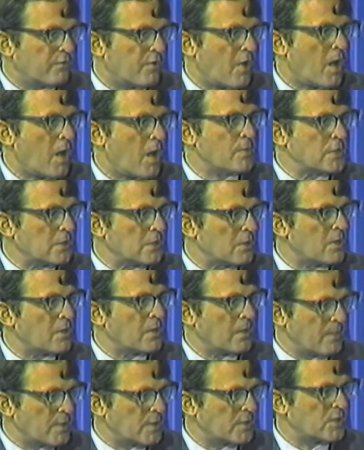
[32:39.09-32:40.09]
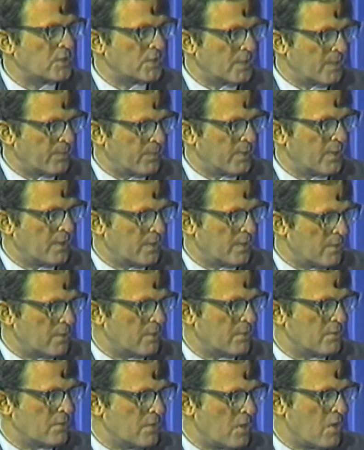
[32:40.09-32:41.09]
Farmers along the Mississippi
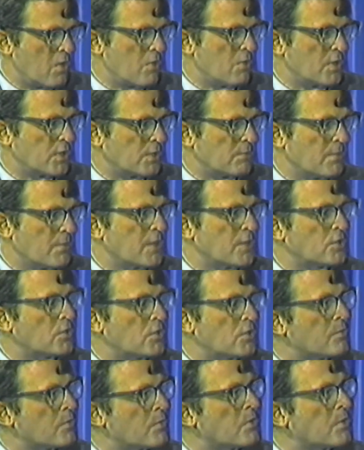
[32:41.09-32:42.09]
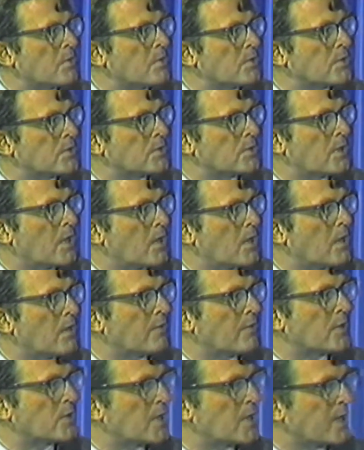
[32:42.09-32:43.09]
know as much or more as any
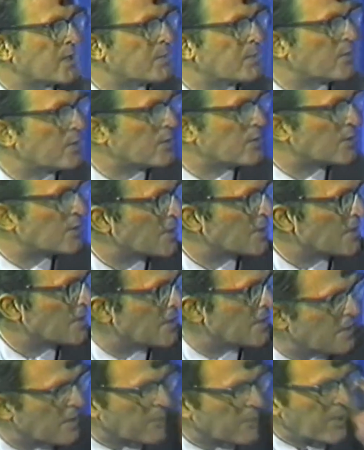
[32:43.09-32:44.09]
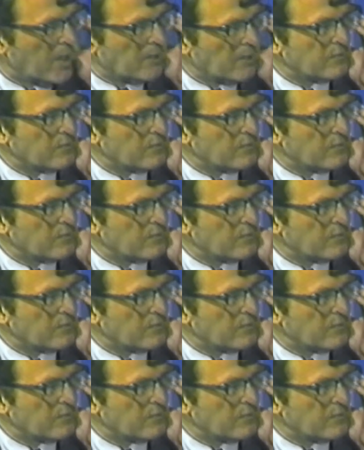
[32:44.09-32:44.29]
of us experts about